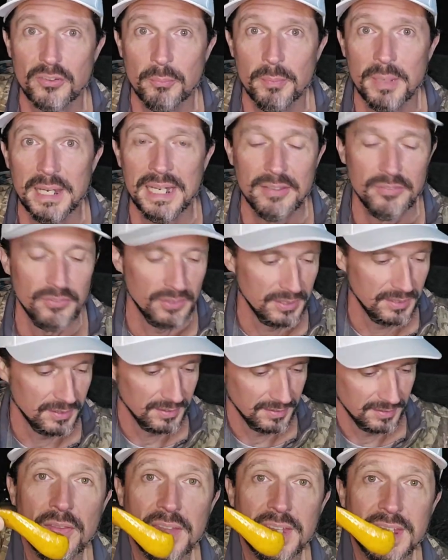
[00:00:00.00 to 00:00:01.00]
amazing.
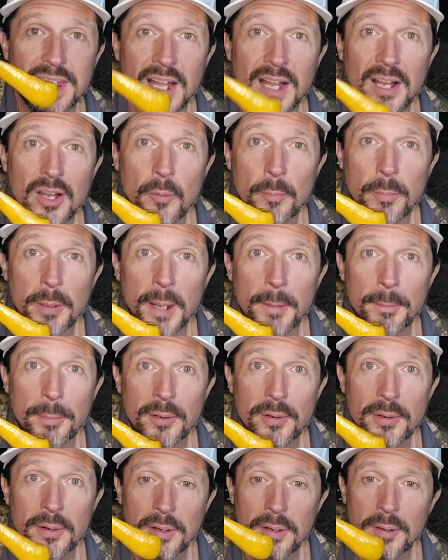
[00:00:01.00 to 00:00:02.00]
The yellow
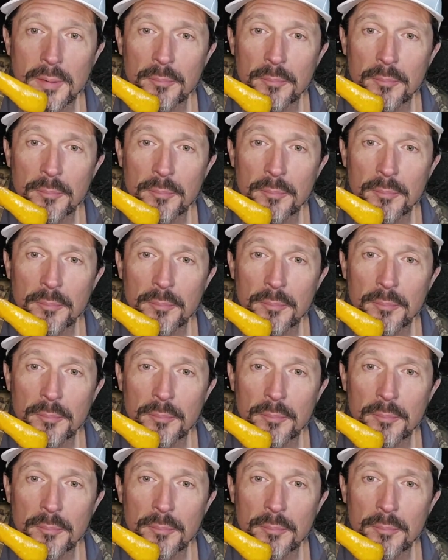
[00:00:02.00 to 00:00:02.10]
pepper.